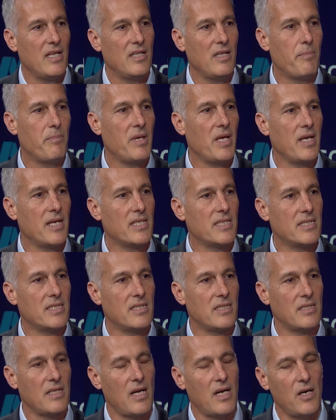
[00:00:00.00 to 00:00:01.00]
The
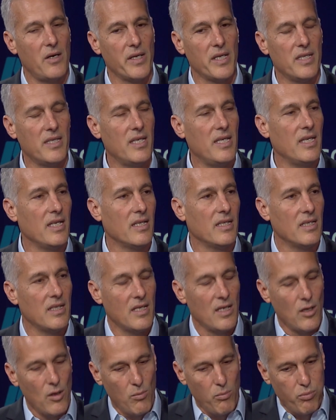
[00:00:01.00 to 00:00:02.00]
PLX R18
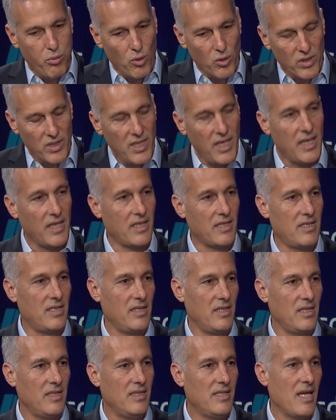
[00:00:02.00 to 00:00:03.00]
protect
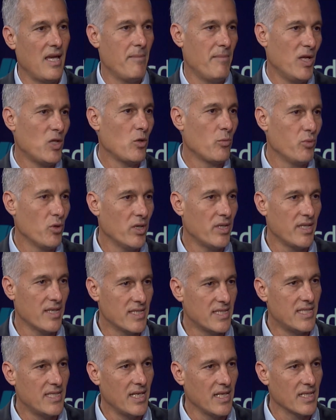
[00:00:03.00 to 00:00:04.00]
the
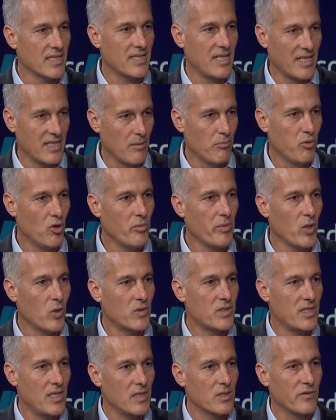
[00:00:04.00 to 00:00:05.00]
hematopoietic cells, like the bone marrow
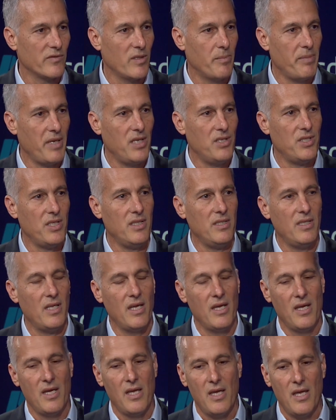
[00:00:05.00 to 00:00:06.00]
cells of the patient,
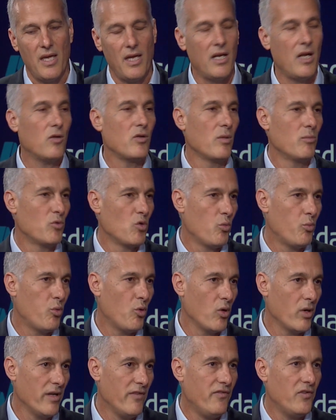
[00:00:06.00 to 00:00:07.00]
allow them to
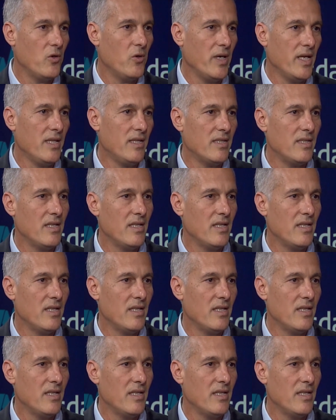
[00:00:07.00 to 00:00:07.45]
proliferate,